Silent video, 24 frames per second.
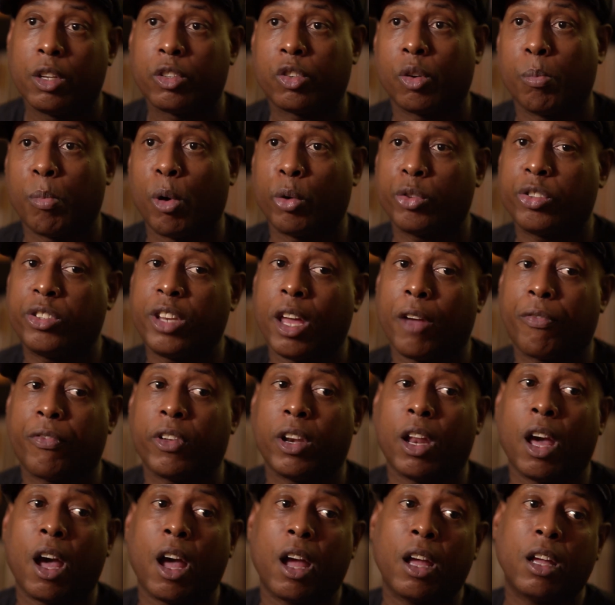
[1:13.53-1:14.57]
So Mos Def
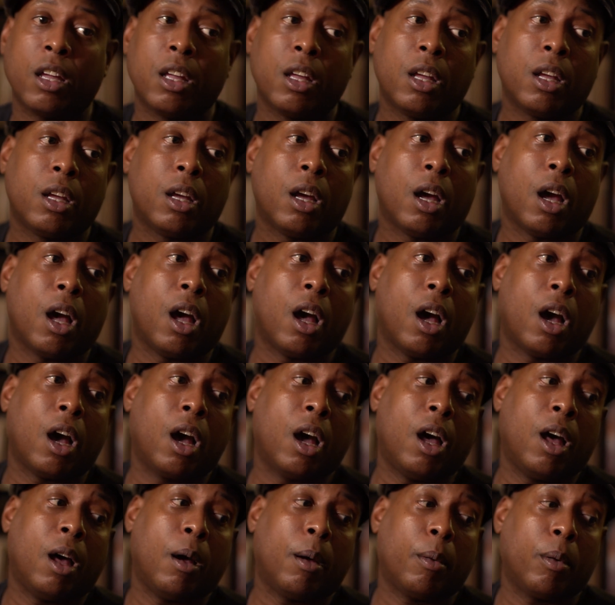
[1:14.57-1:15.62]
and I
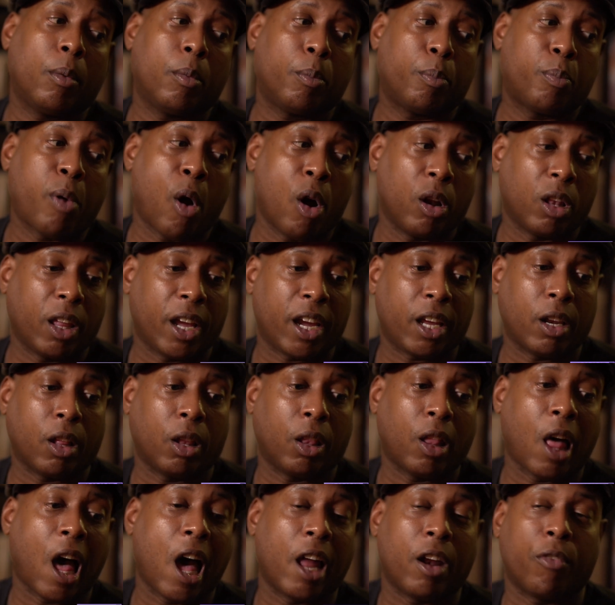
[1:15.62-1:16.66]
uh, parlayed a
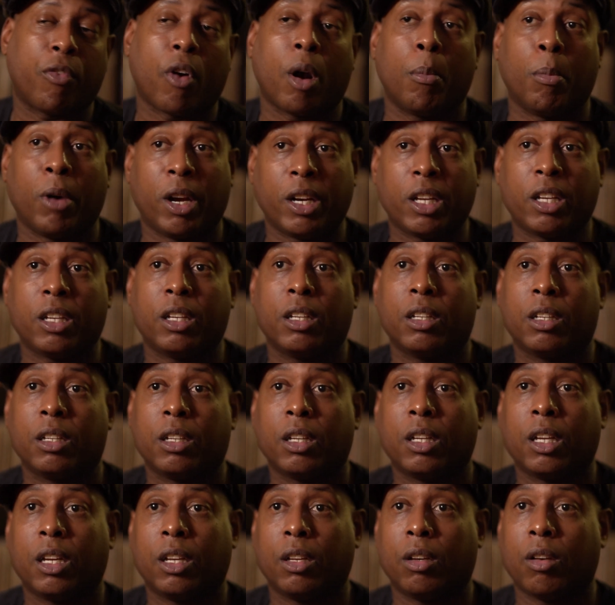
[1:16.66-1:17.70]
lot of our money
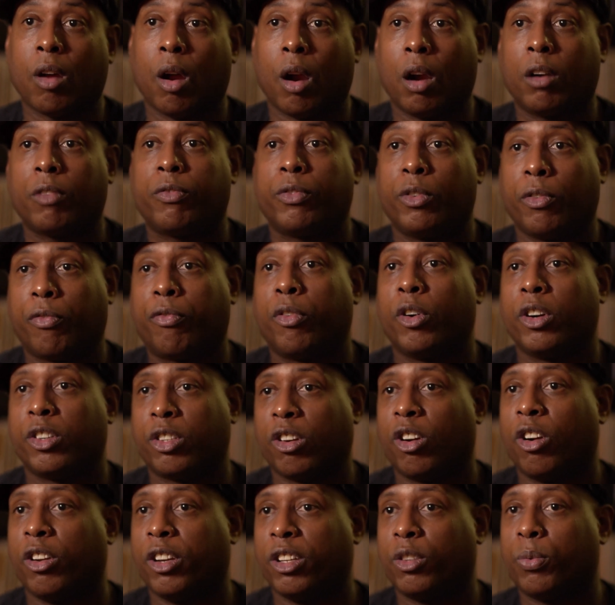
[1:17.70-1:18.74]
and our
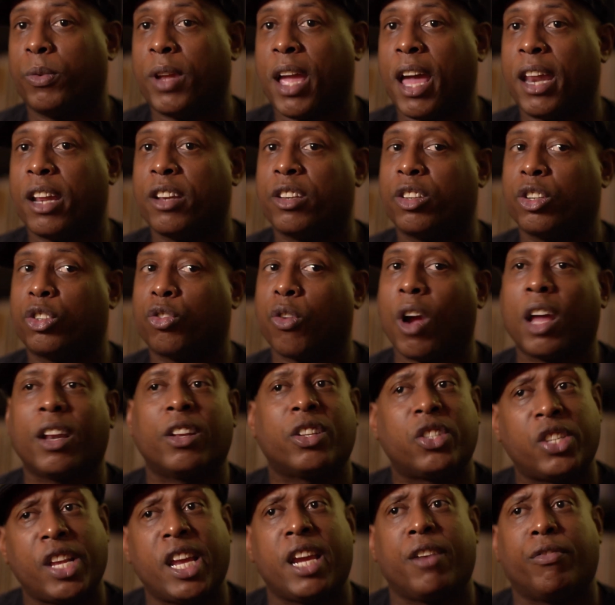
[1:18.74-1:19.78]
first earnings we had into trying
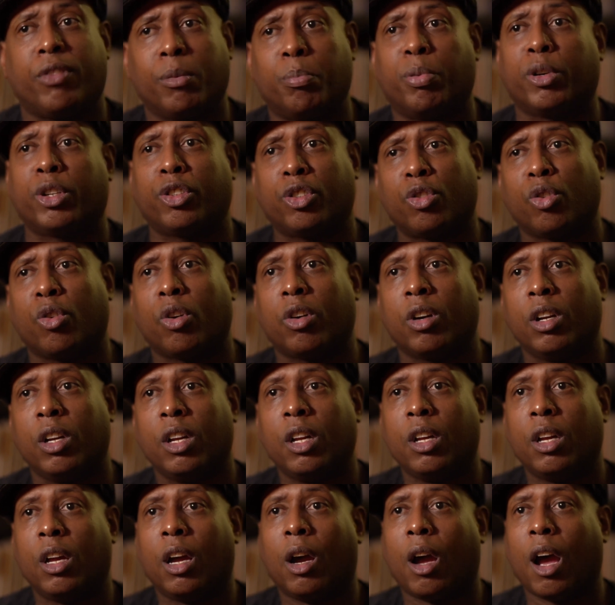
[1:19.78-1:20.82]
to save the bookstore
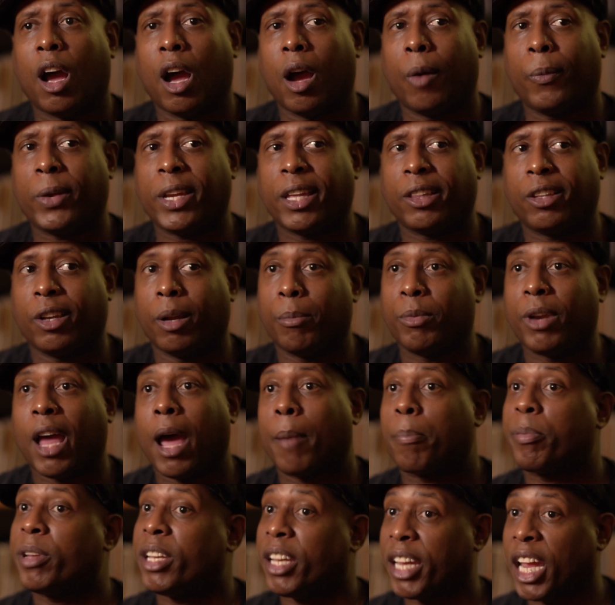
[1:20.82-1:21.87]
uh, we ended up
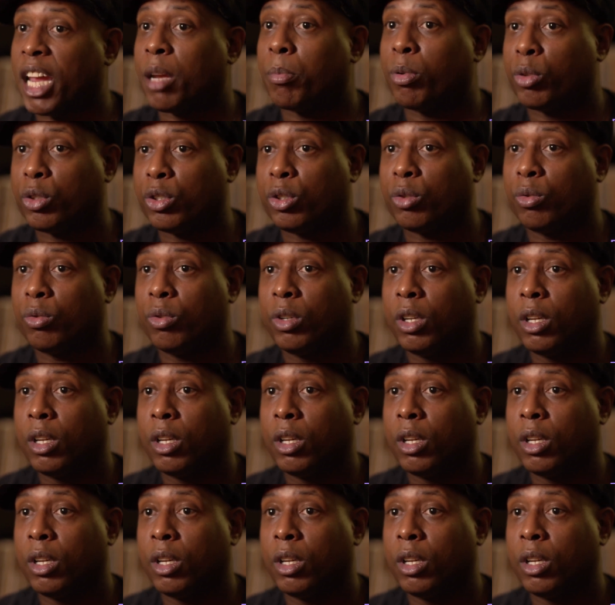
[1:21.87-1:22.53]
not being able to.